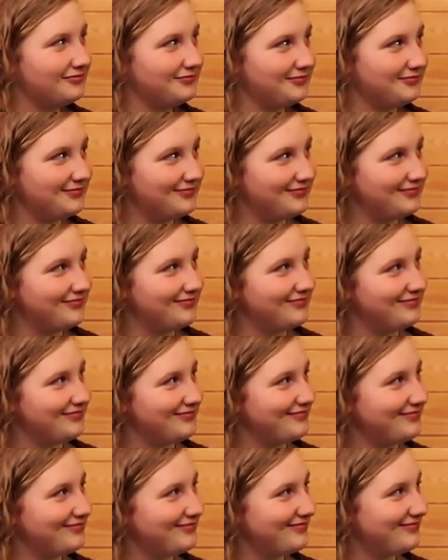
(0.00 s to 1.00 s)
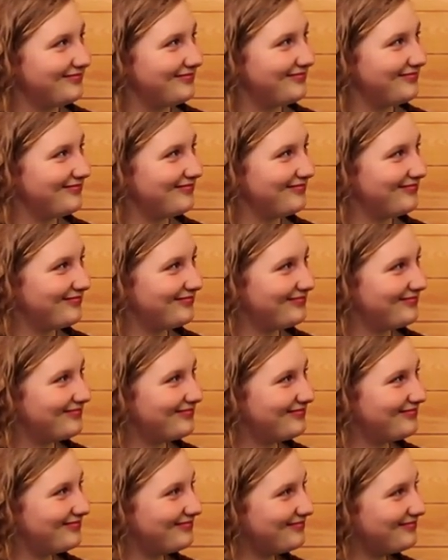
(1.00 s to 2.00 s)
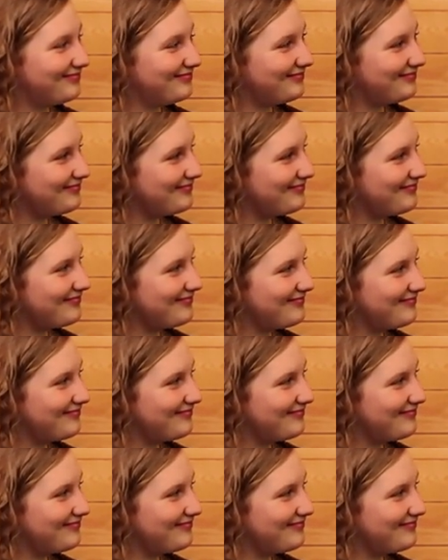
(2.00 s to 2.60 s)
This person isn't speaking.